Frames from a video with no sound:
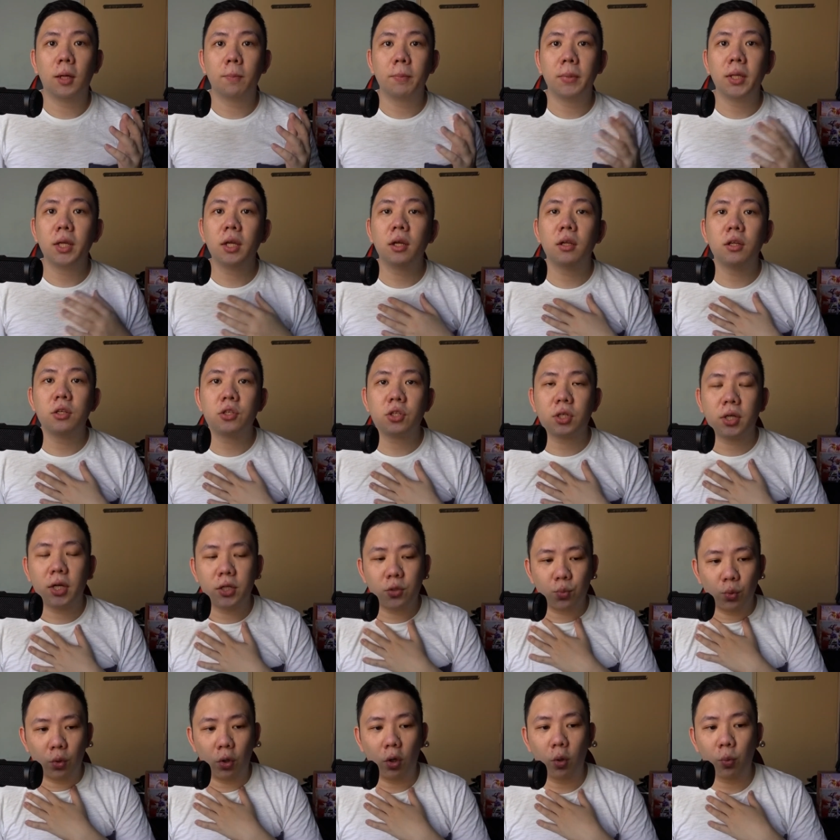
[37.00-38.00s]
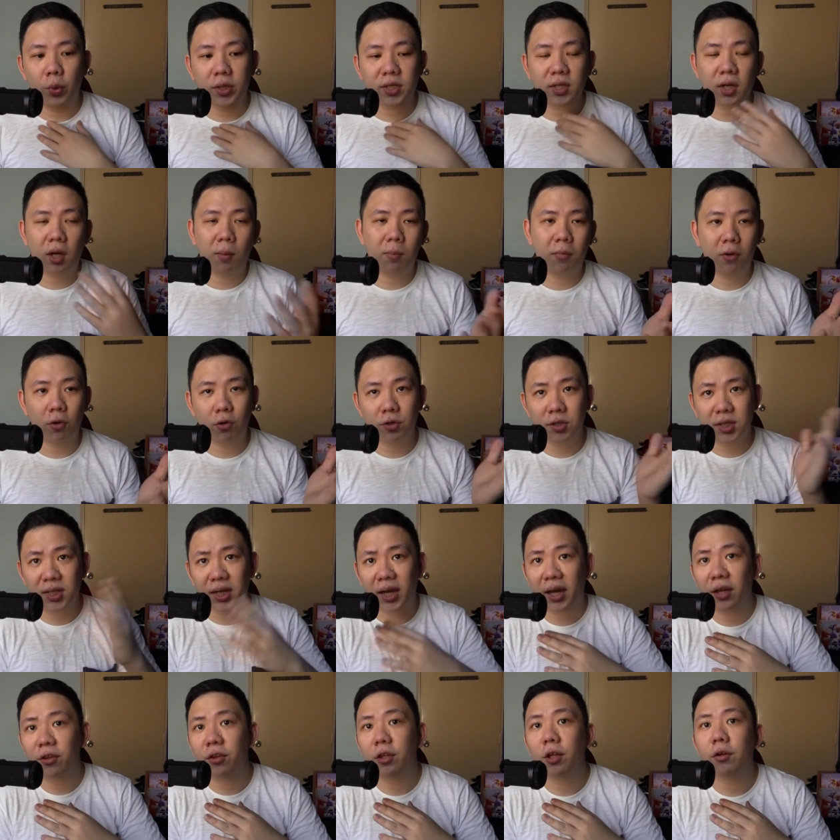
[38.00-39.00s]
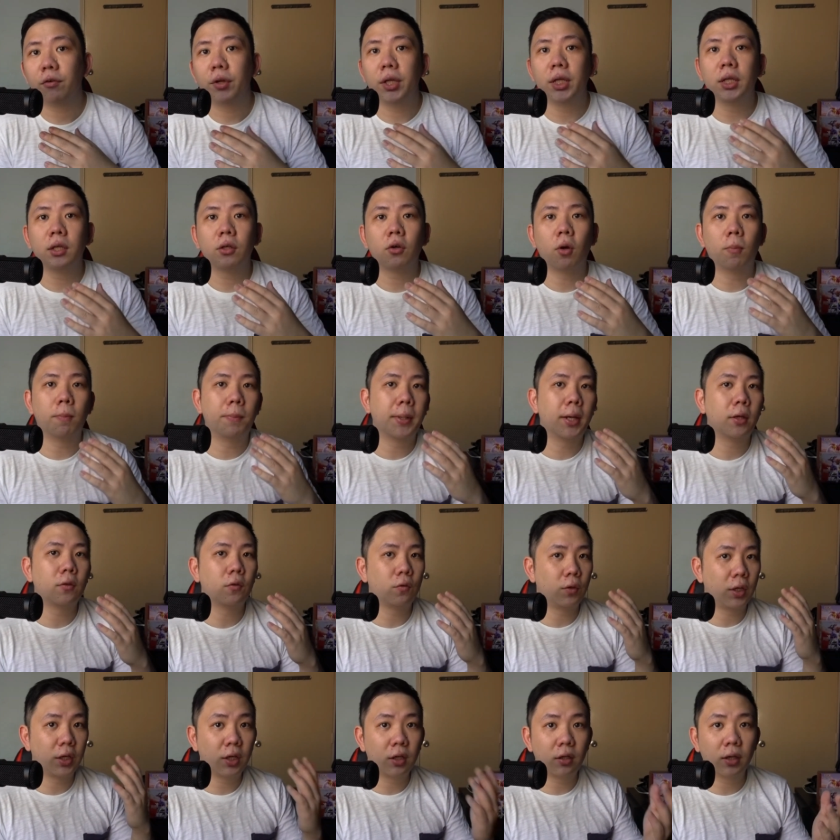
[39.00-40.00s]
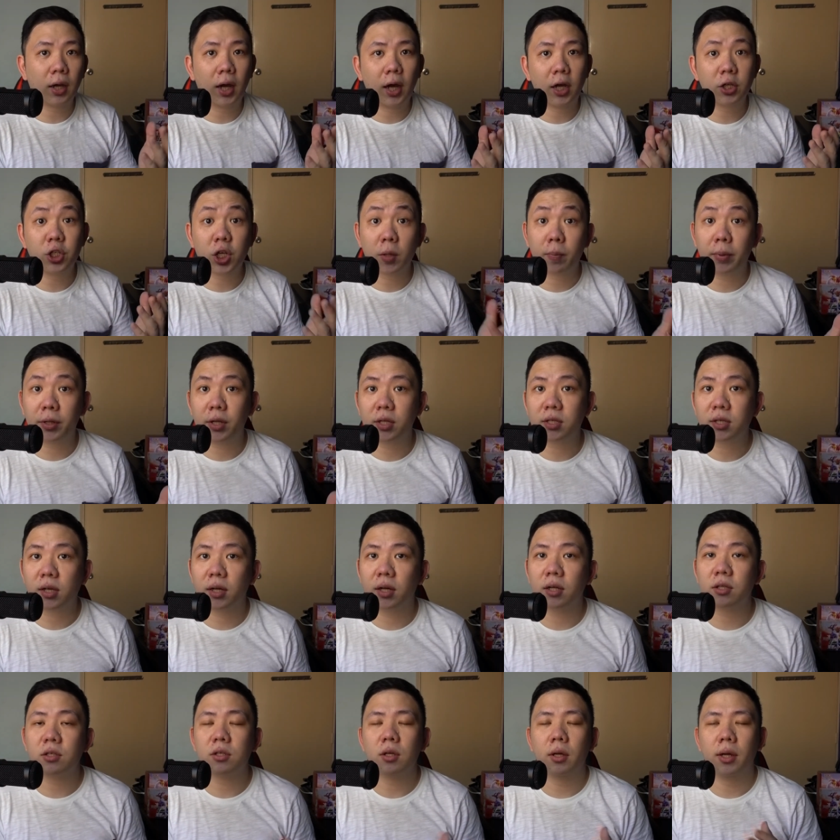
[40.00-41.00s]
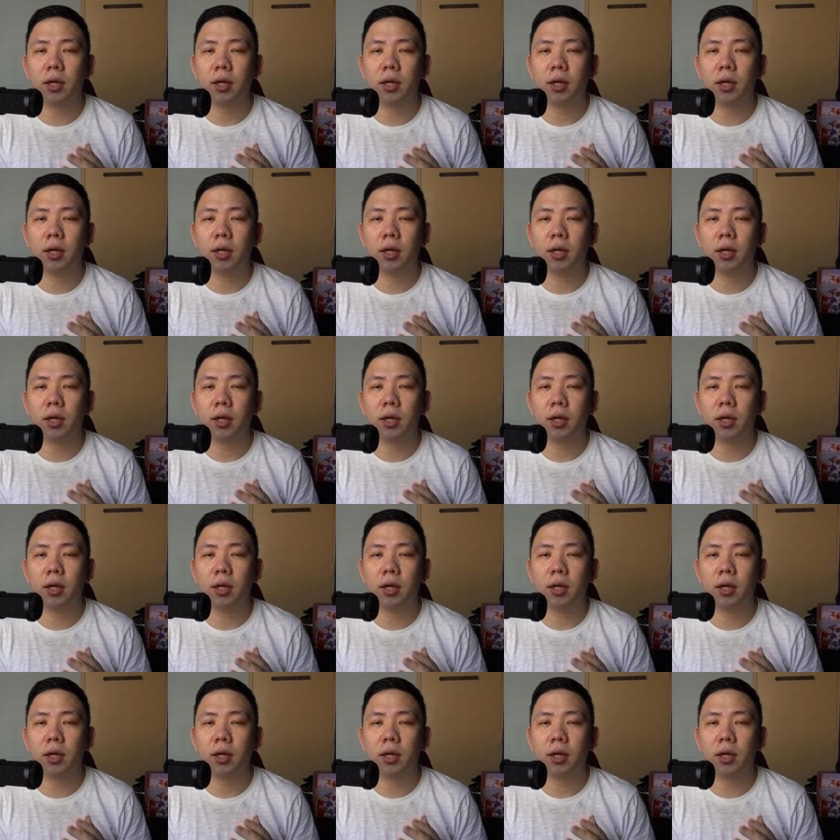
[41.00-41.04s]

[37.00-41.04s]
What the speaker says: English cards will always come out secondary compared to Japanese cards,